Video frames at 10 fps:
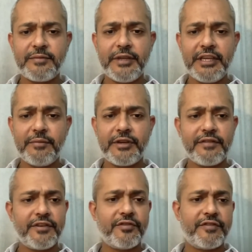Demeaning
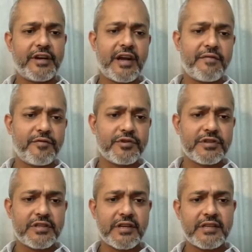bravery of our armed
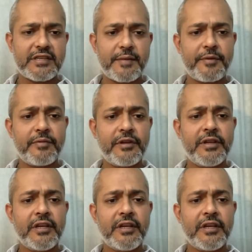forces is unacceptable.